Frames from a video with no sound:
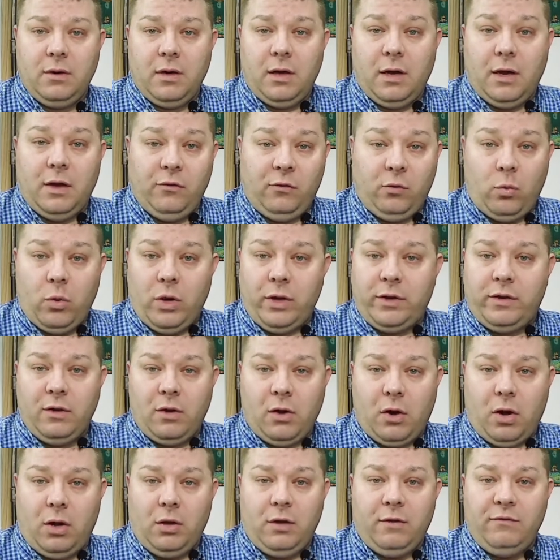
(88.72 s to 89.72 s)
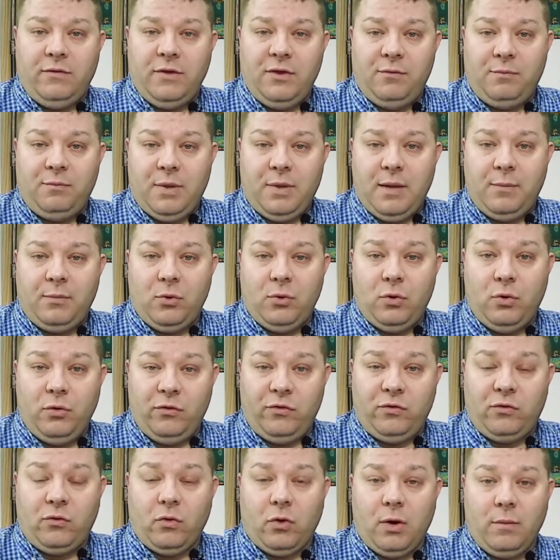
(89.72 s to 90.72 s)
is, what did all of these people who
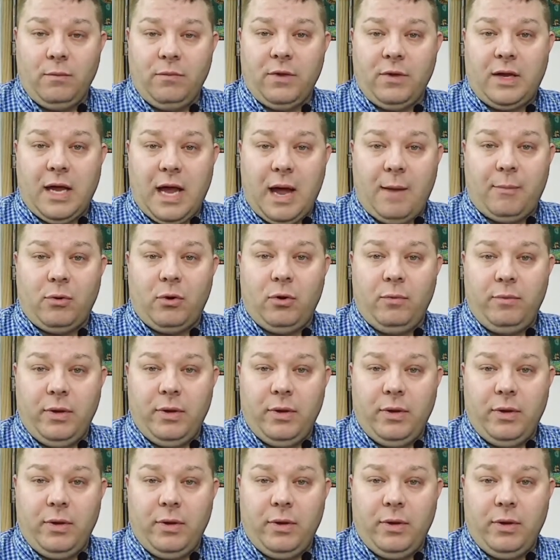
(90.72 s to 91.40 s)
stormed the Capitol